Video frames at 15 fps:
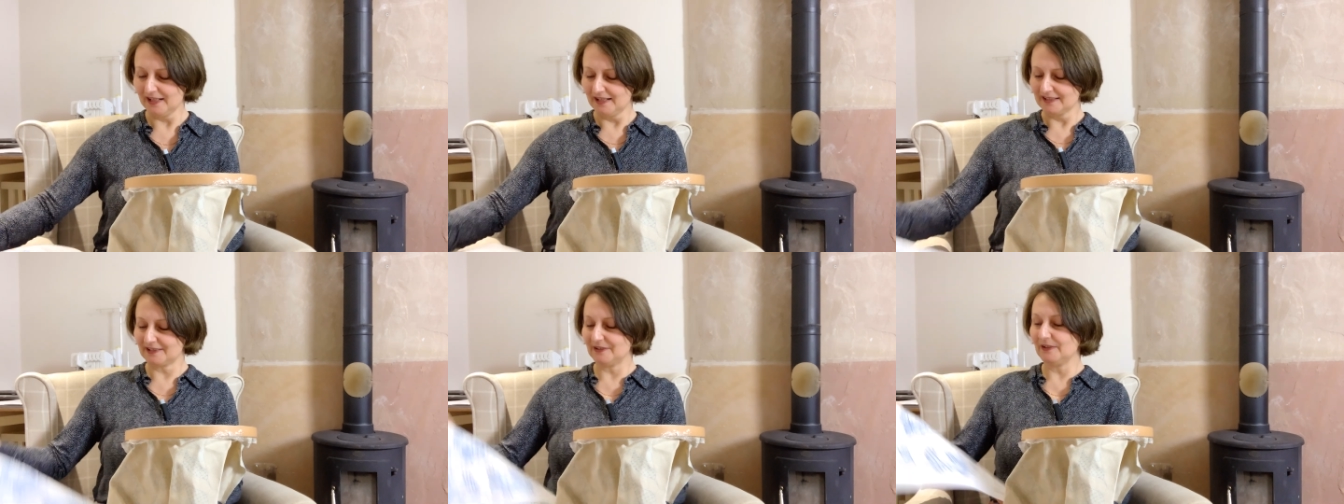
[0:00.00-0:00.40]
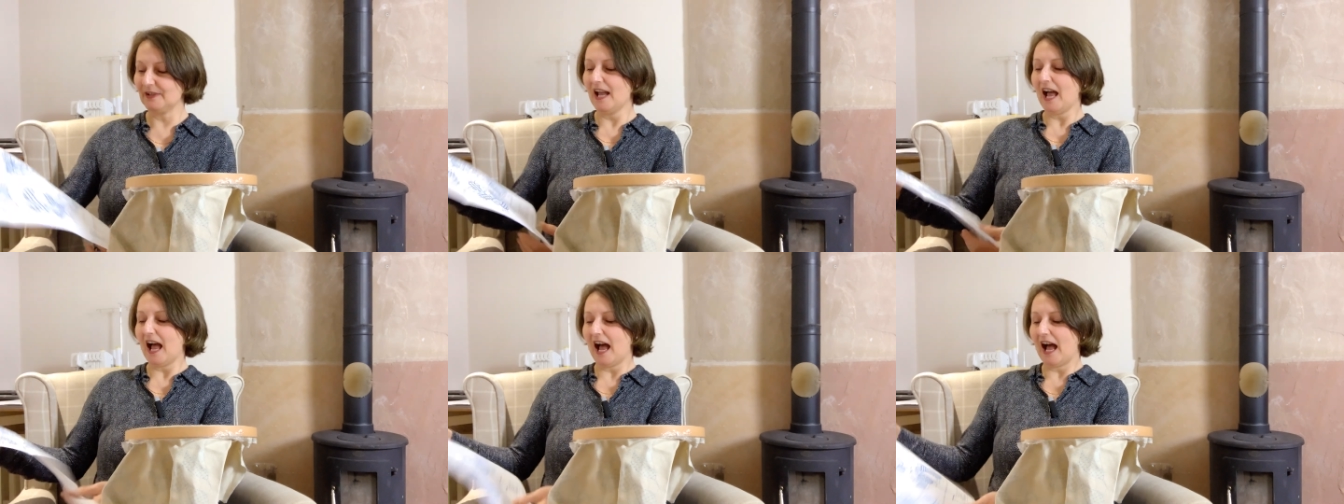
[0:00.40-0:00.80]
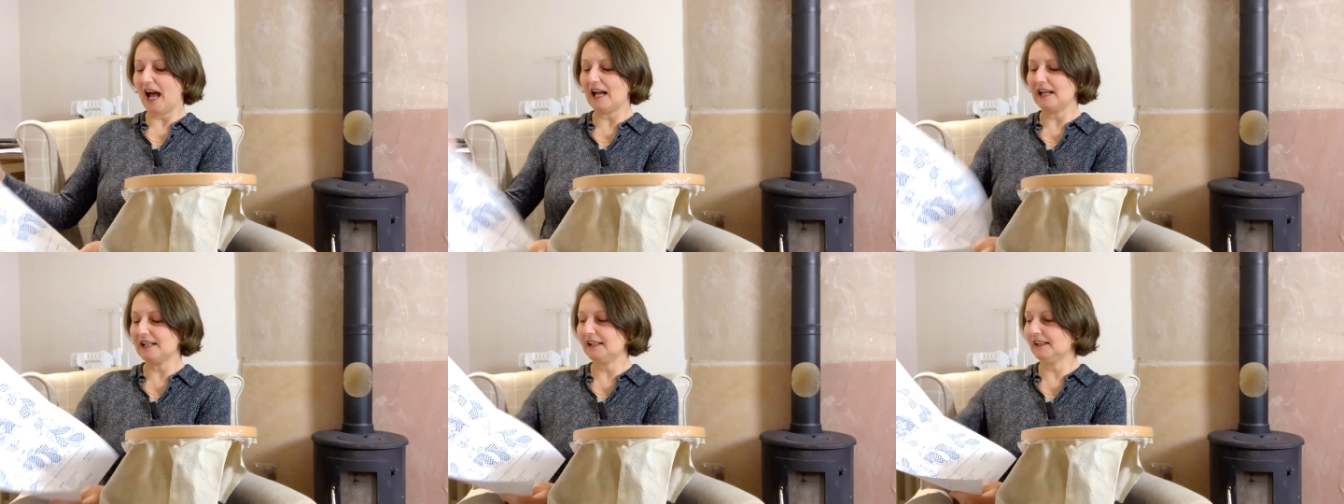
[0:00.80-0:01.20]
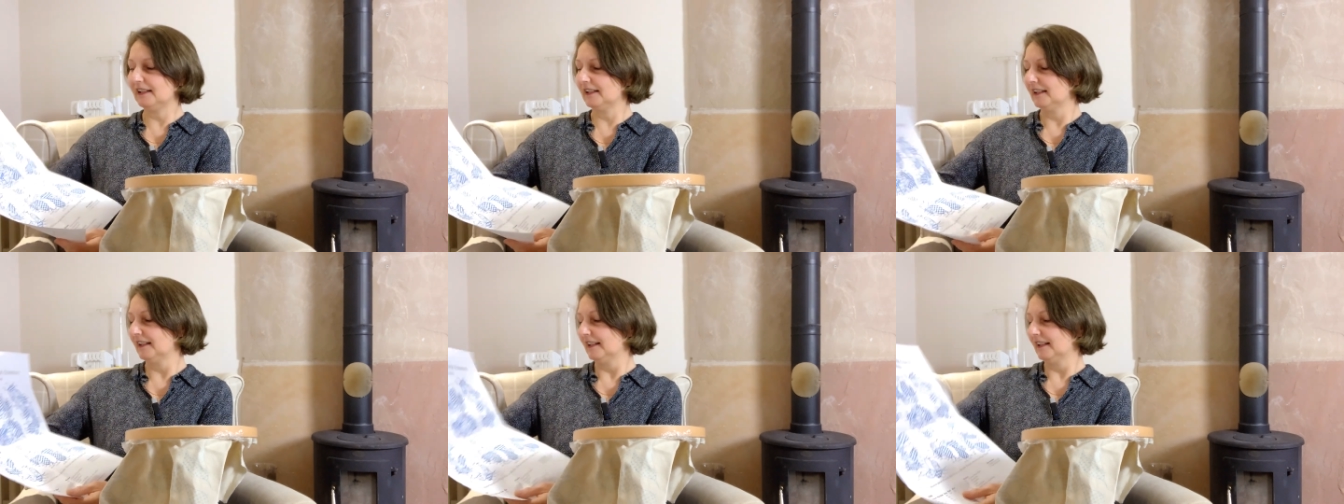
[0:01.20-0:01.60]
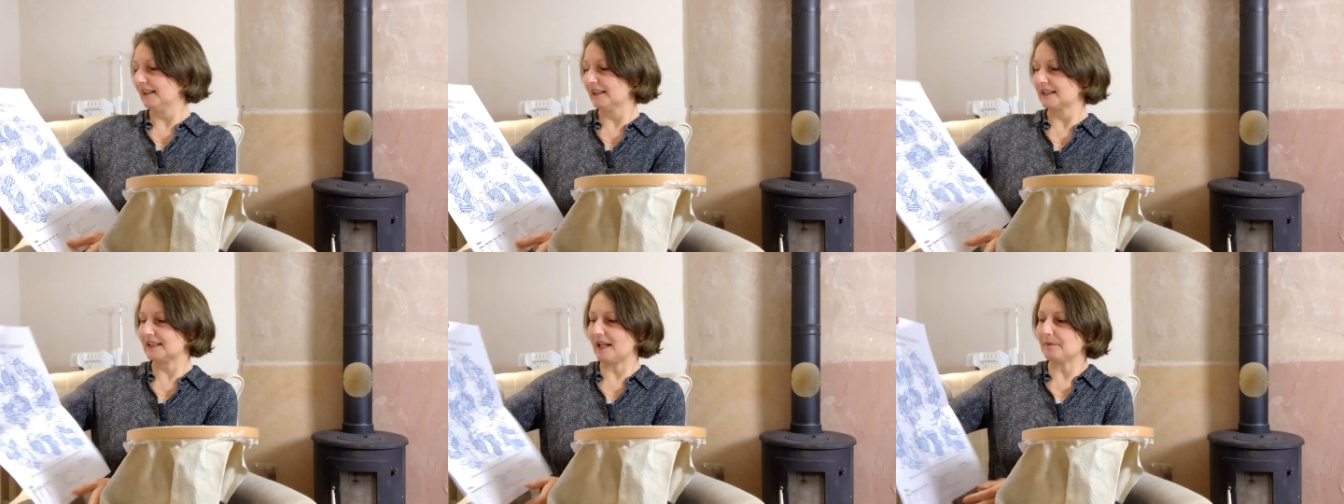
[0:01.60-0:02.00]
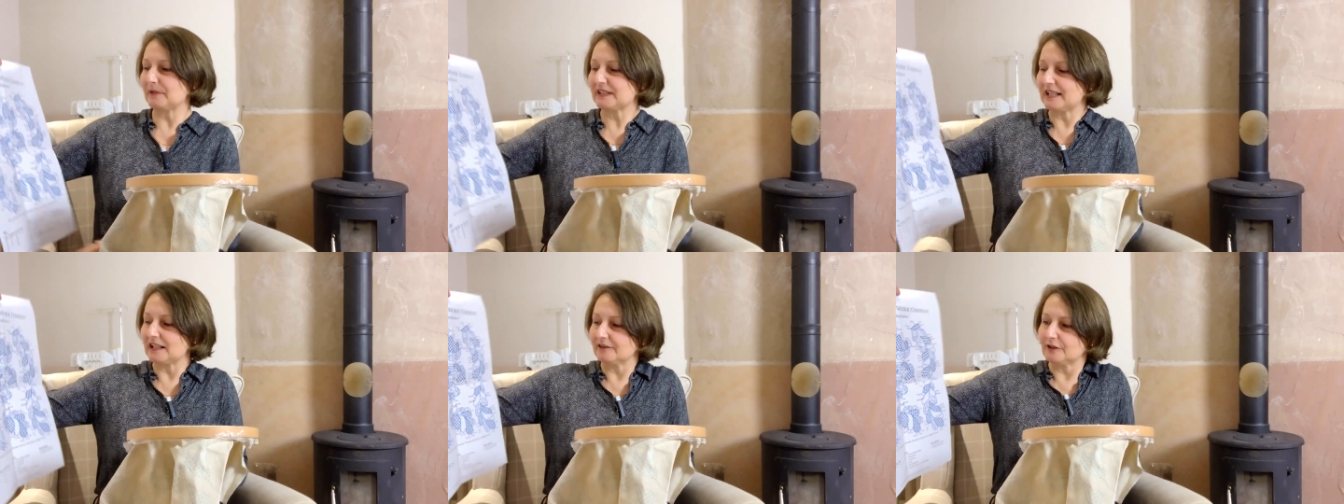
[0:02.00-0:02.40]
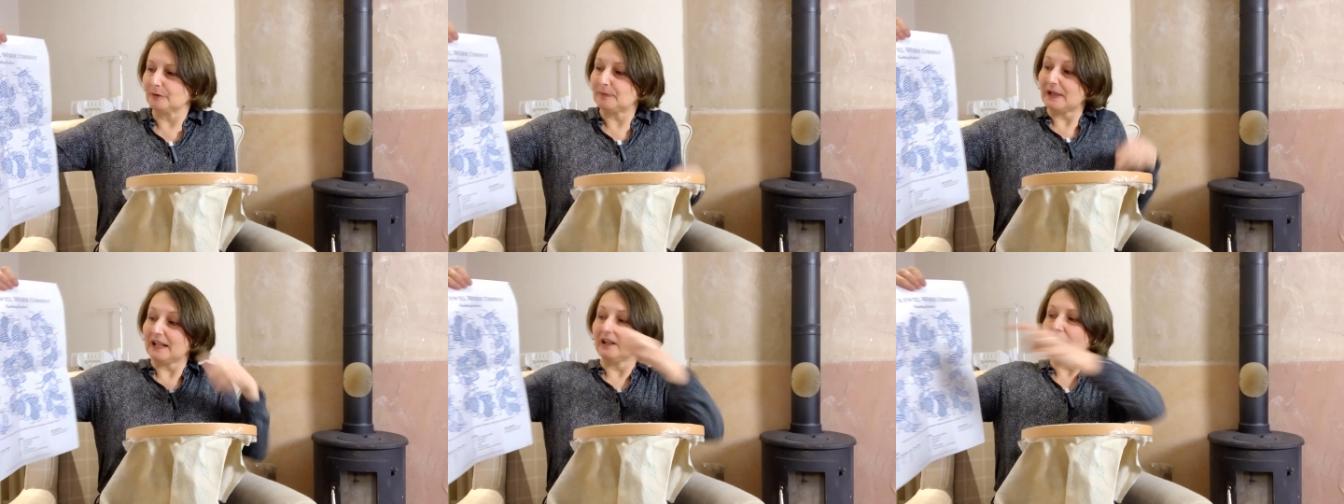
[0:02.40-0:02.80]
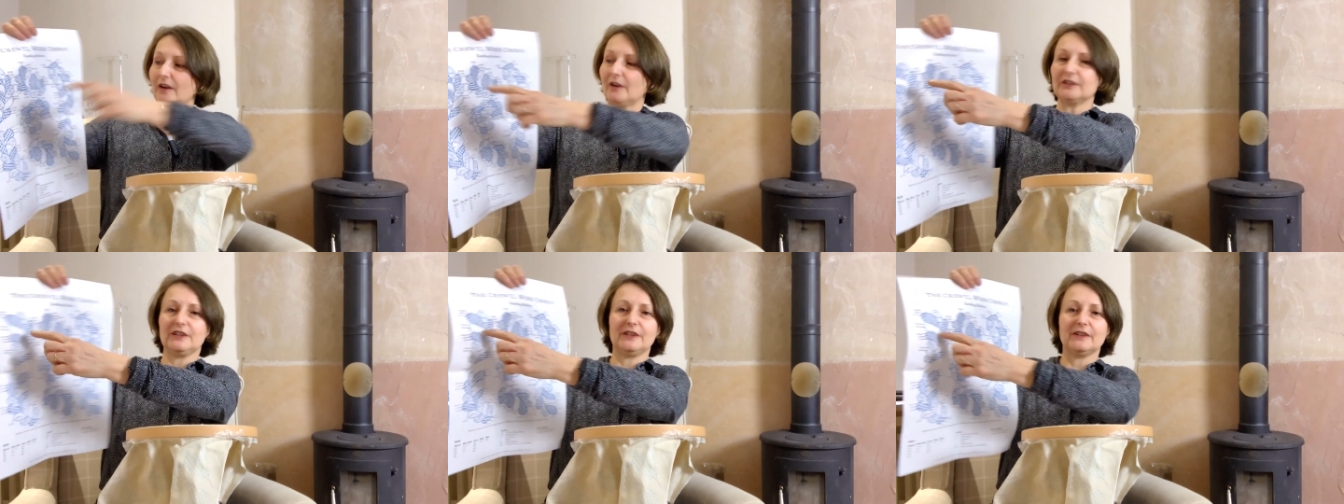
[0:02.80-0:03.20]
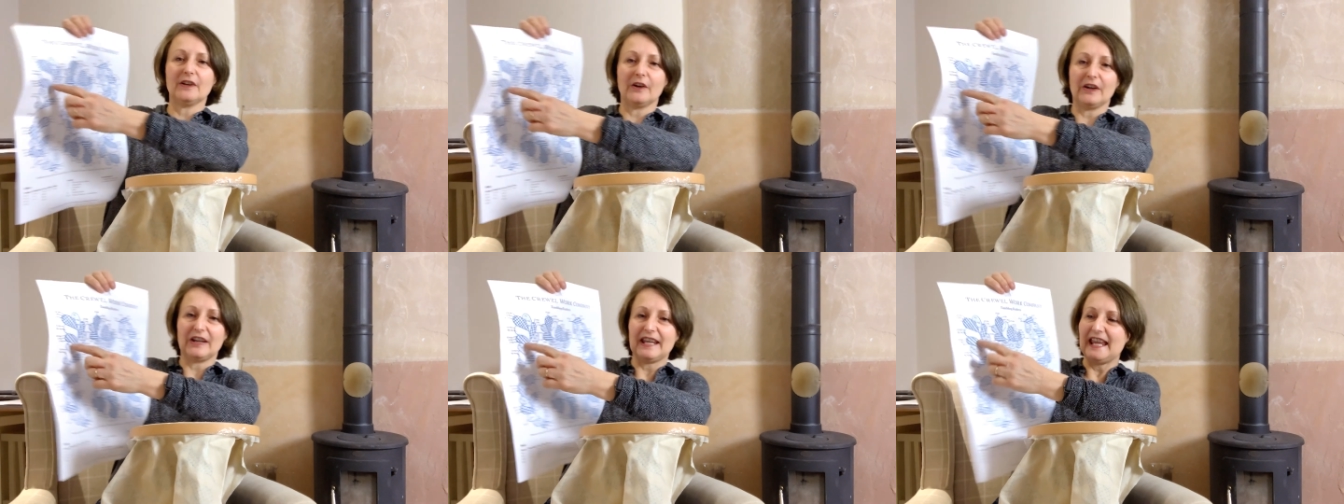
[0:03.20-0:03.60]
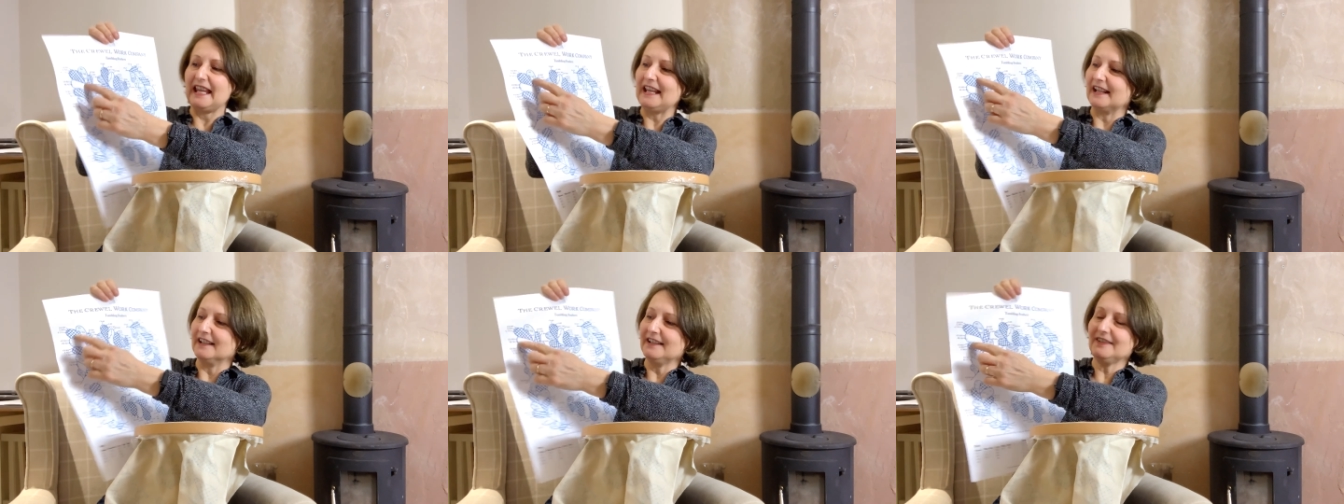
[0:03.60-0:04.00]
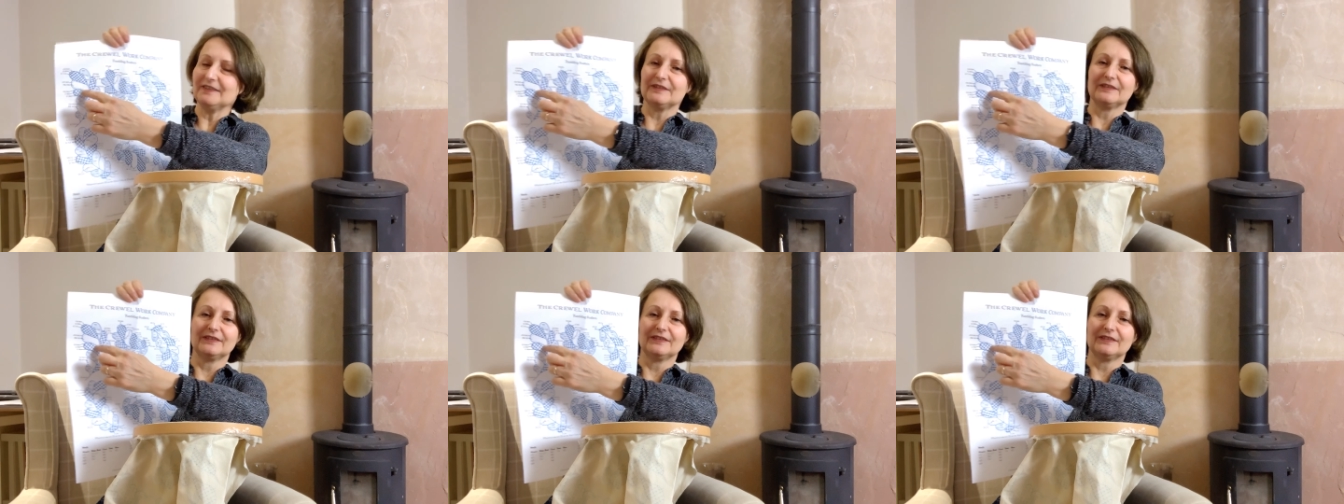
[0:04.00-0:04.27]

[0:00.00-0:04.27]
So I set myself up here